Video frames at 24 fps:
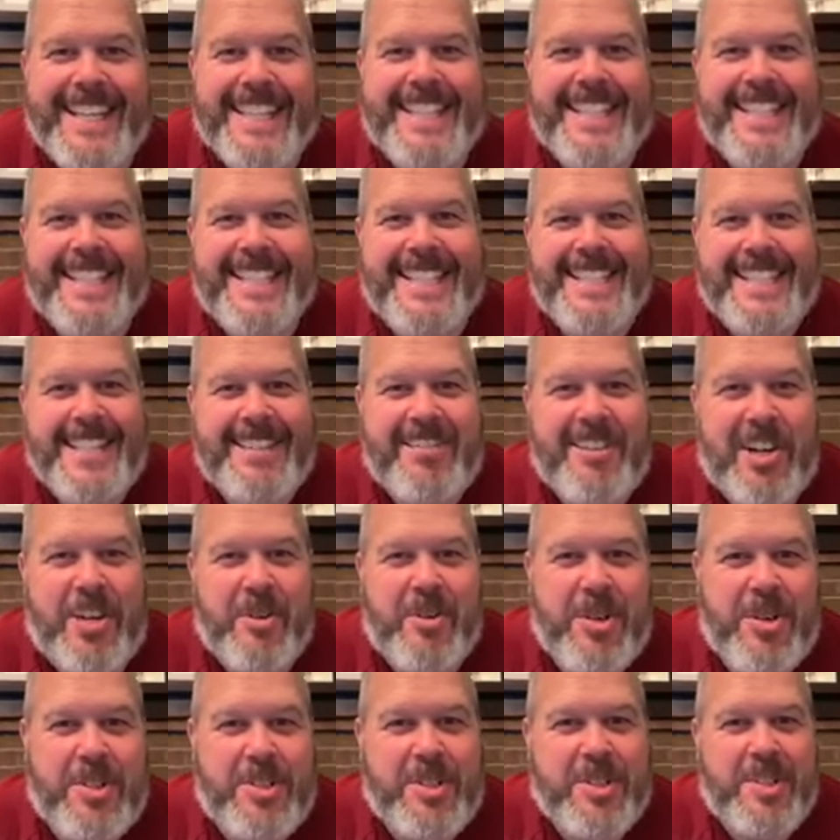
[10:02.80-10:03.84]
she's sitting right
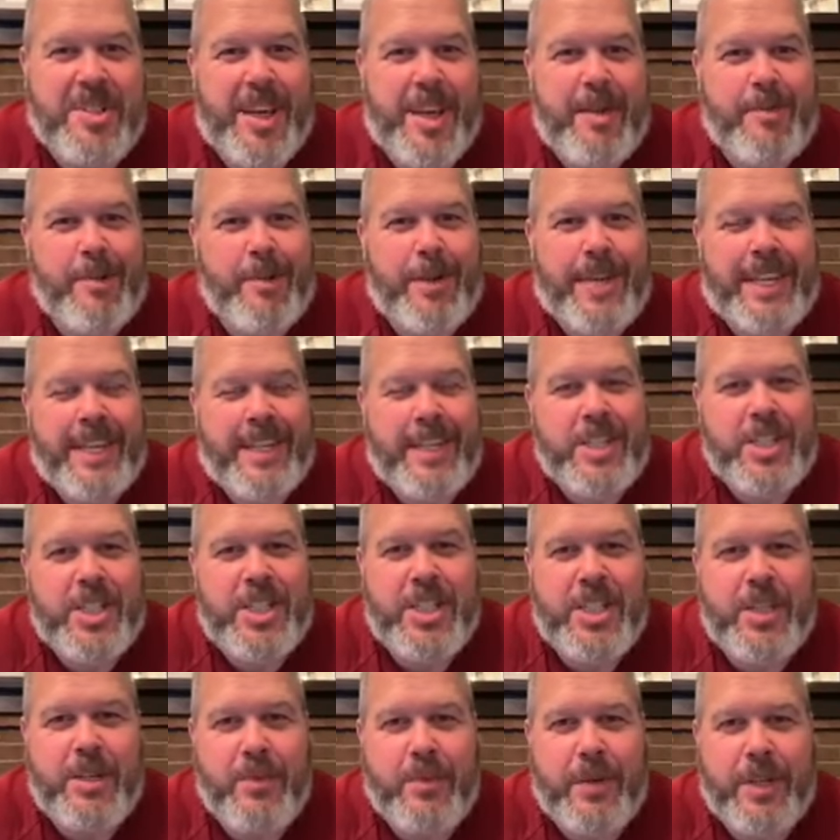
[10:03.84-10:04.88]
across the table, and
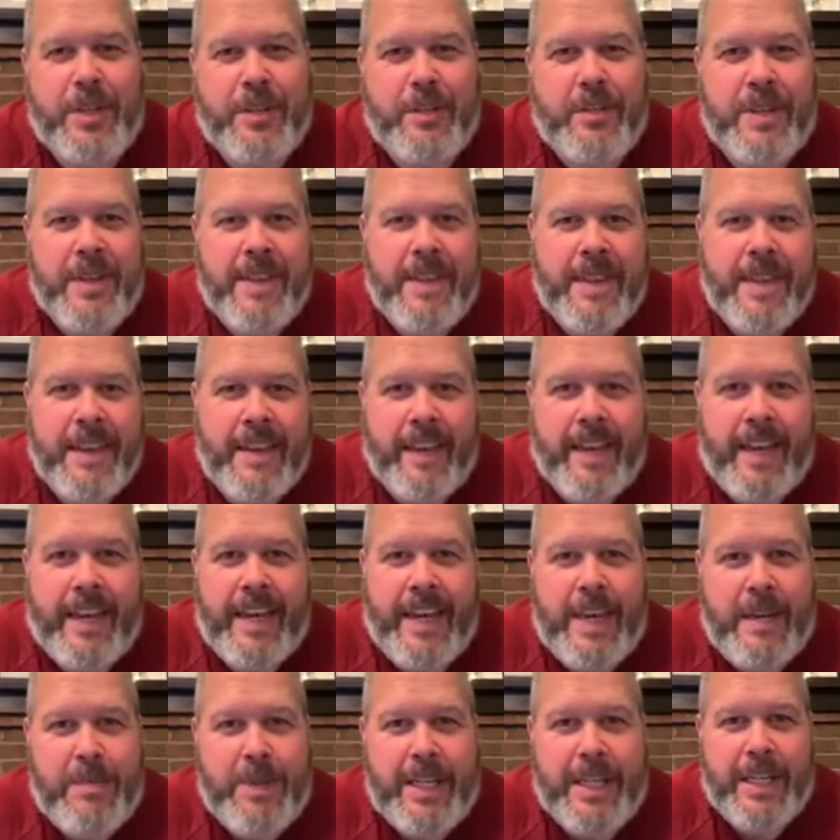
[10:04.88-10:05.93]
she will
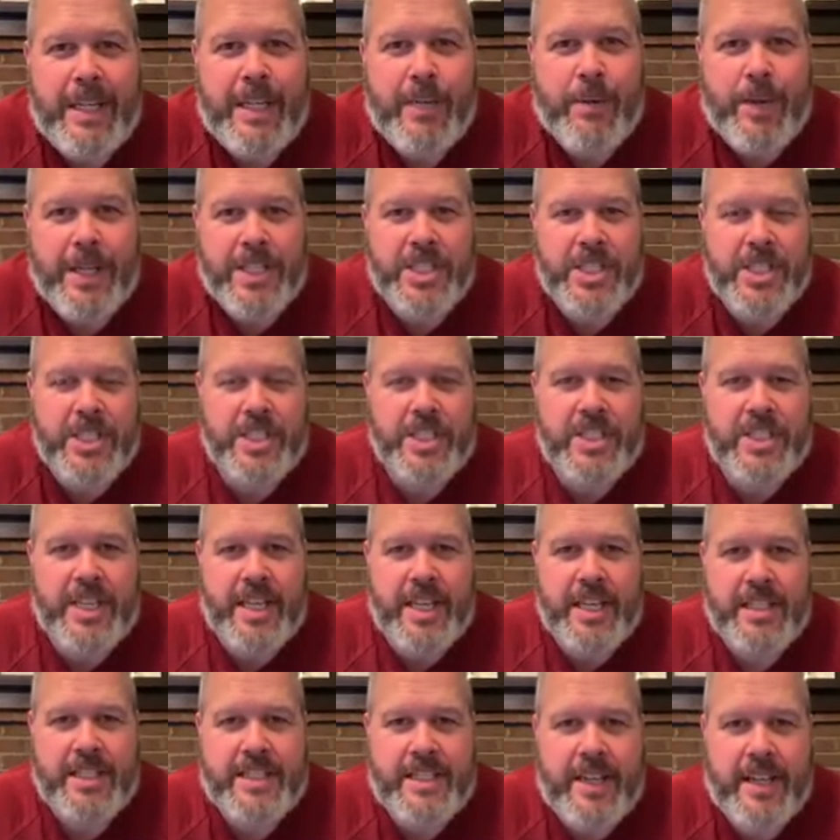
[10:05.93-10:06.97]
hand me any questions
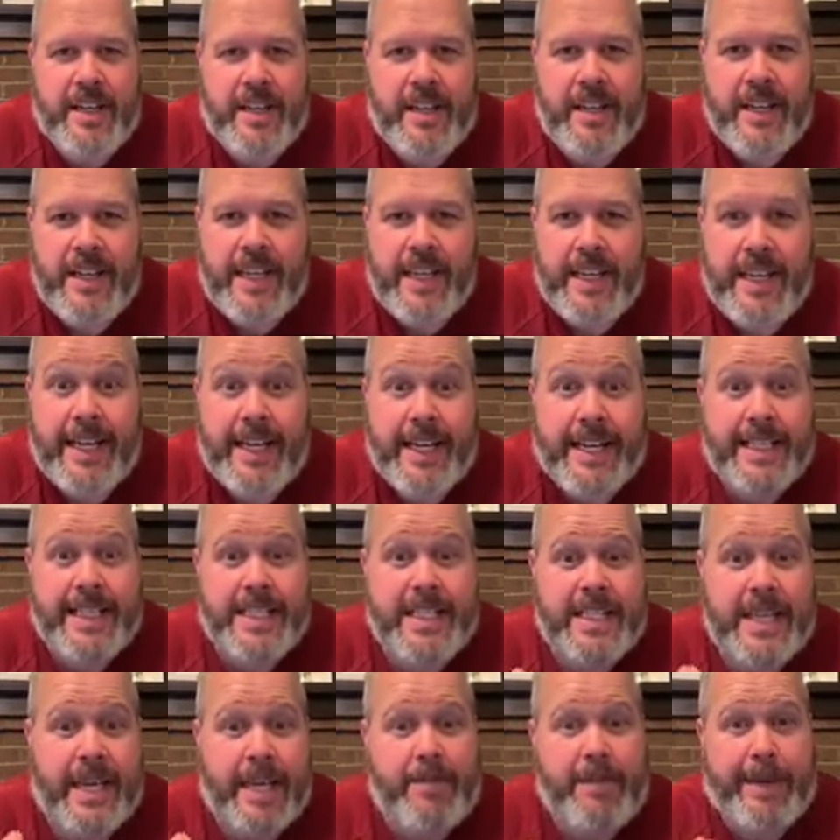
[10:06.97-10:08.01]
that, and I can
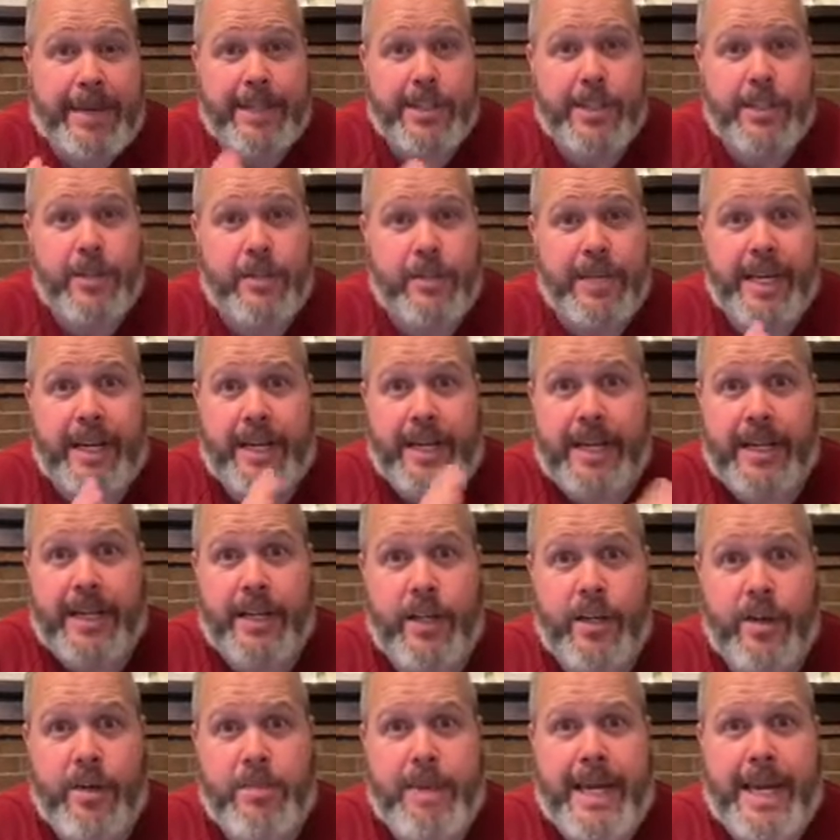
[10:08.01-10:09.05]
stop, I can slow down, I can
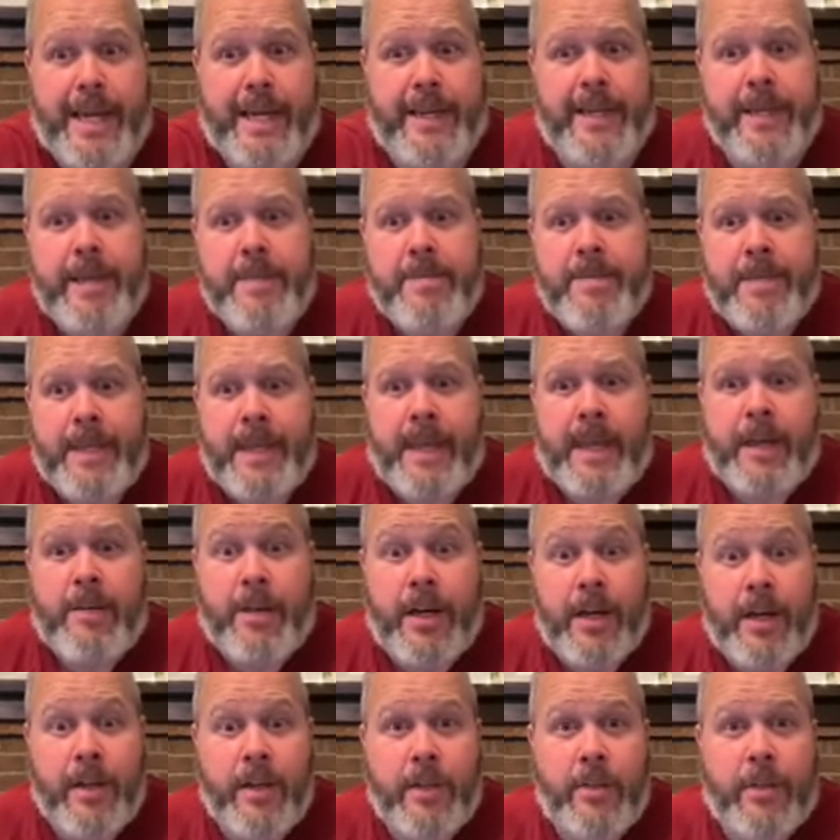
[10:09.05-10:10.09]
go back.
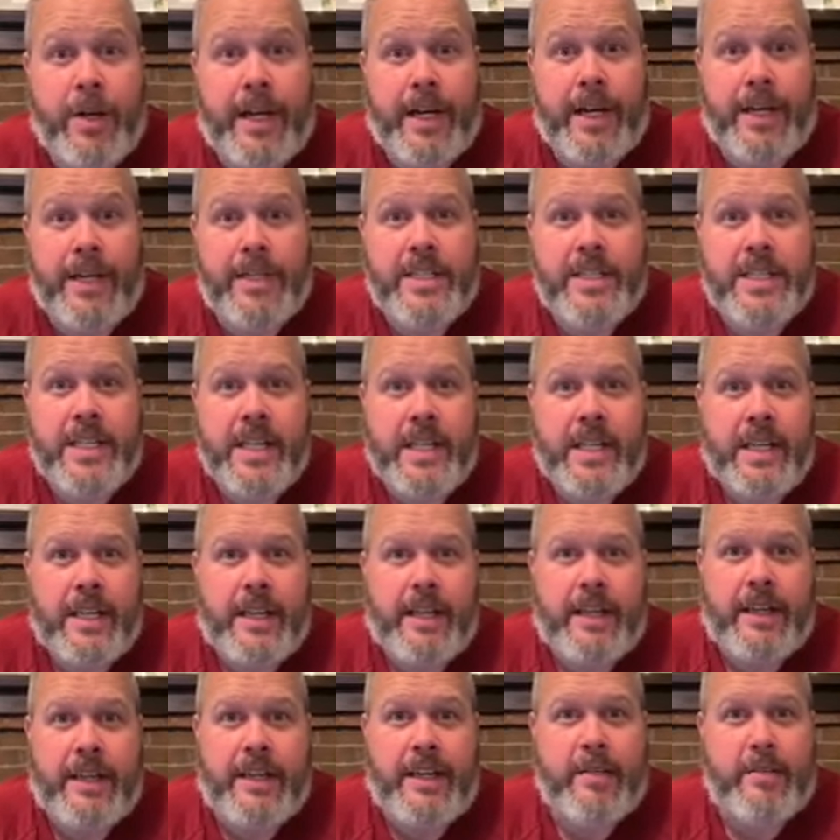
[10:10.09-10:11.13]
Otherwise,
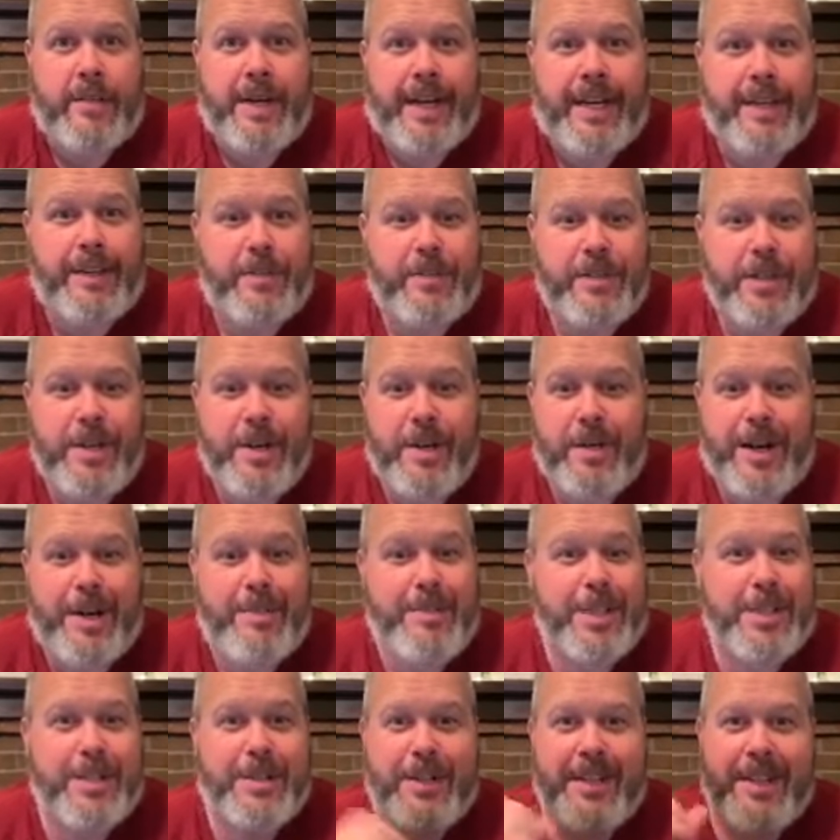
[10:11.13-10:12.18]
I don't know. I'm
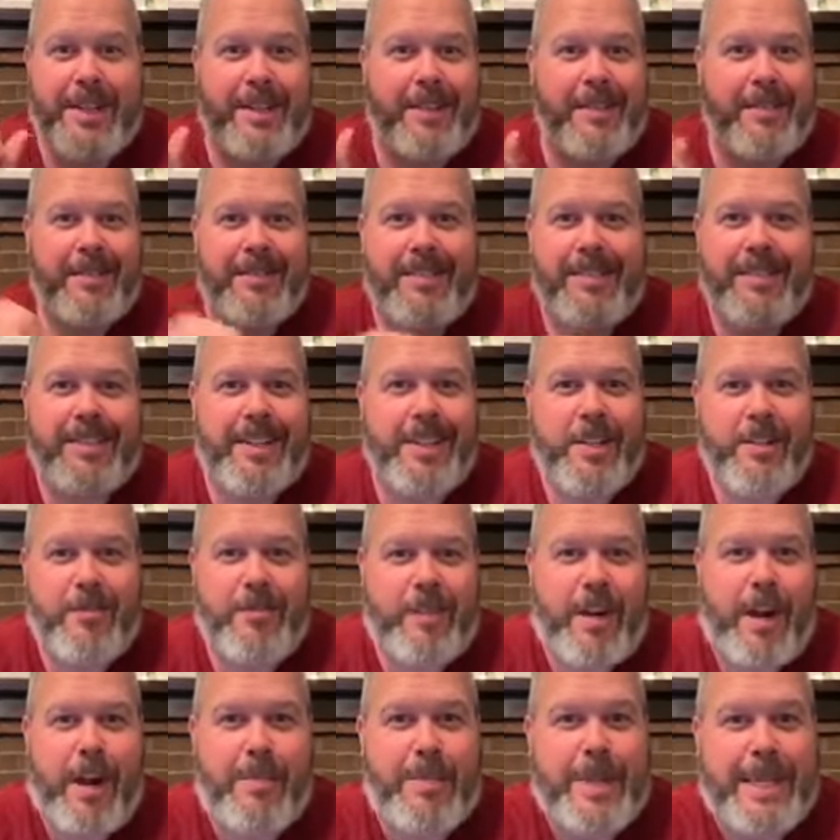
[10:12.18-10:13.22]
just going to, you know,
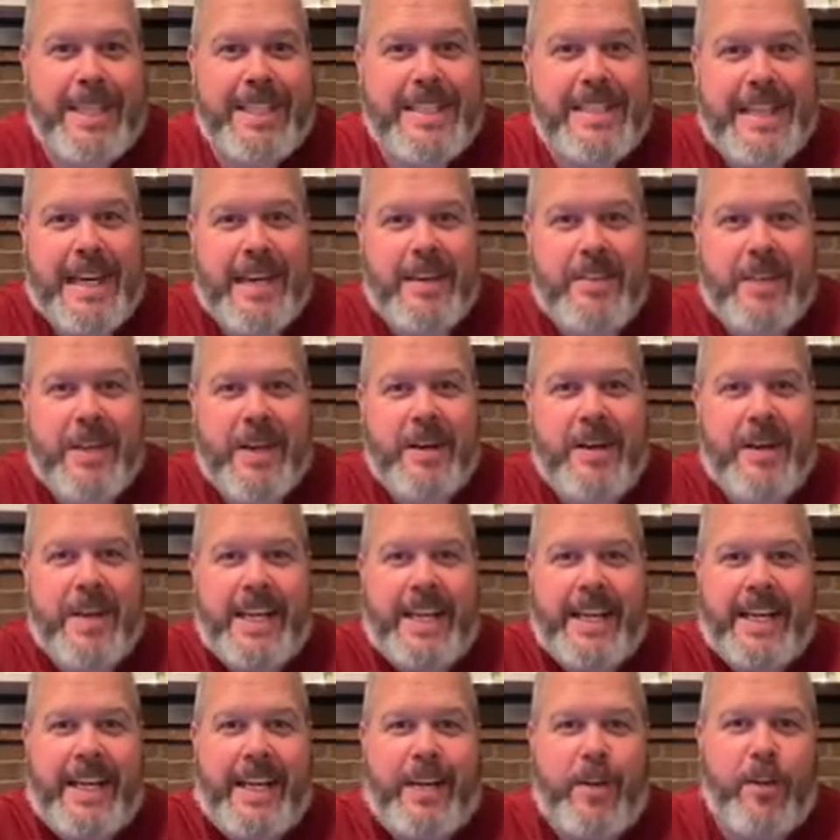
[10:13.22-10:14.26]
vomit this out there,
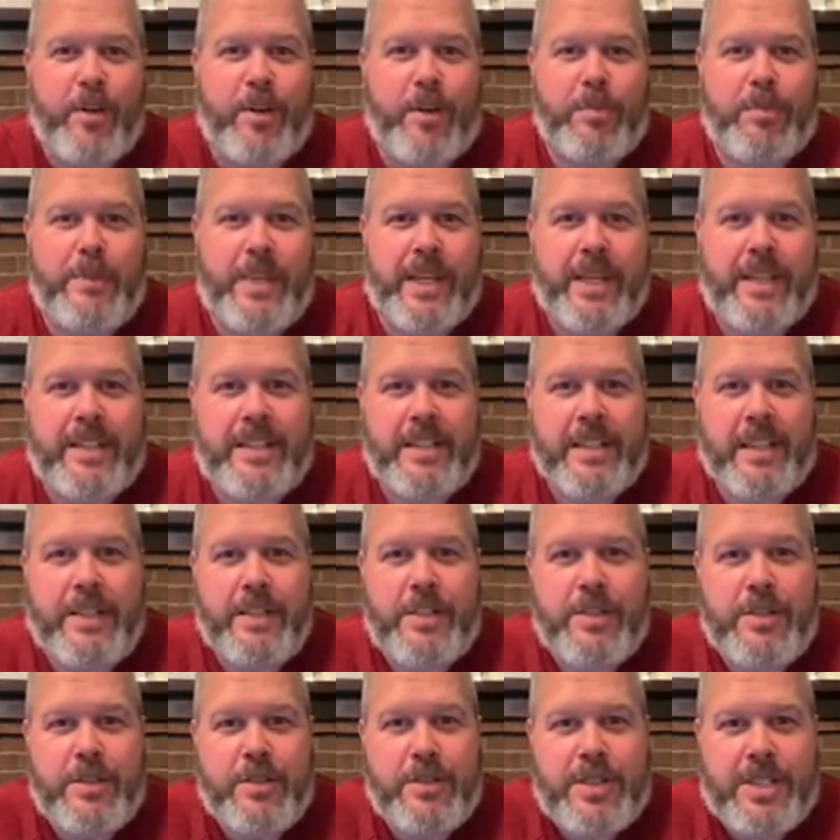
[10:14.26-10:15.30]
and I hope that you
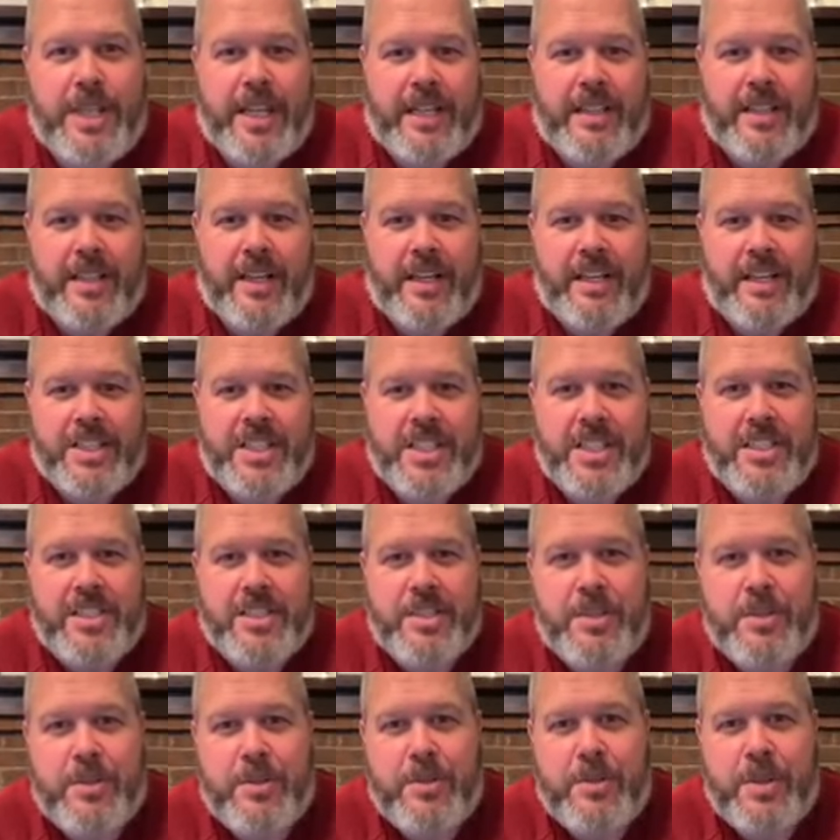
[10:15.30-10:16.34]
use technology
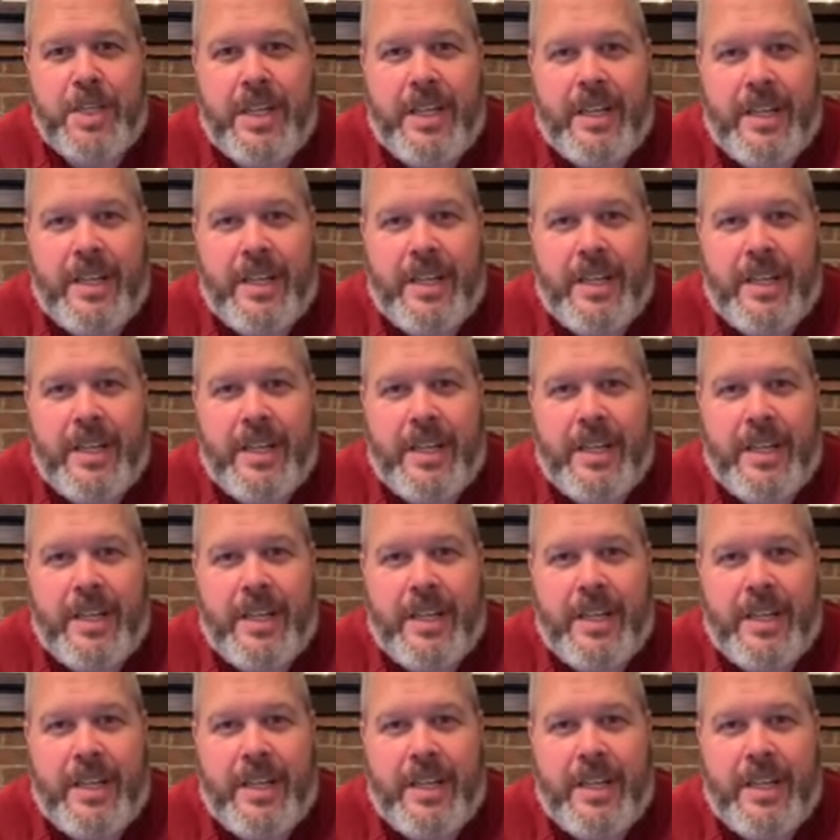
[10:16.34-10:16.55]
to